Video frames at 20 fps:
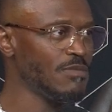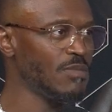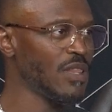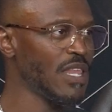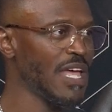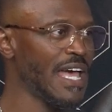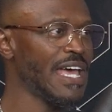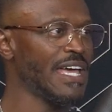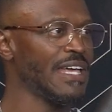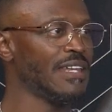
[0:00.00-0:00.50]

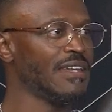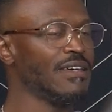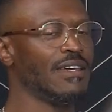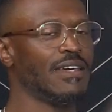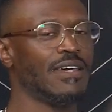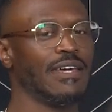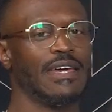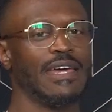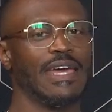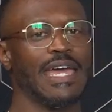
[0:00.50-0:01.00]
plan,
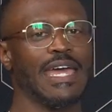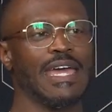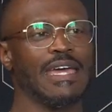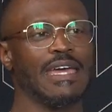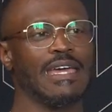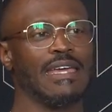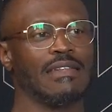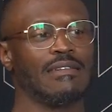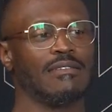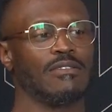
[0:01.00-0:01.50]

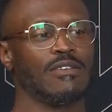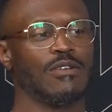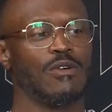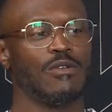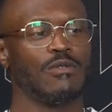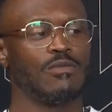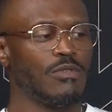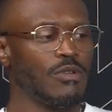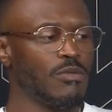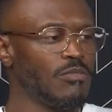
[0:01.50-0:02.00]
and,
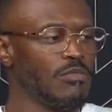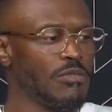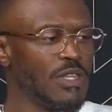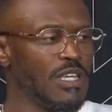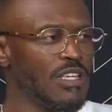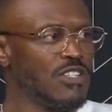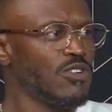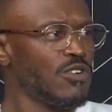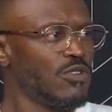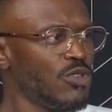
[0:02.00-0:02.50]

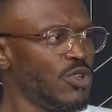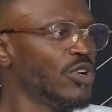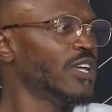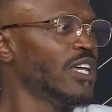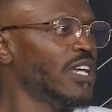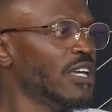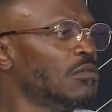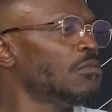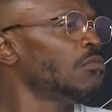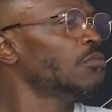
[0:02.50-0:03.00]
things are
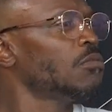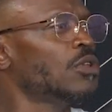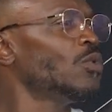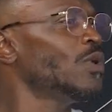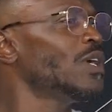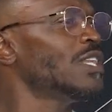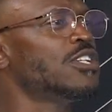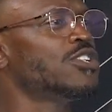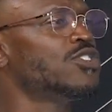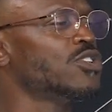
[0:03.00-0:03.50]
looking the
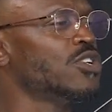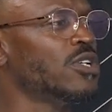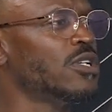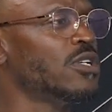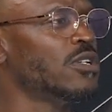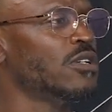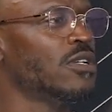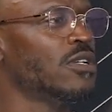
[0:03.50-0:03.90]
way they should.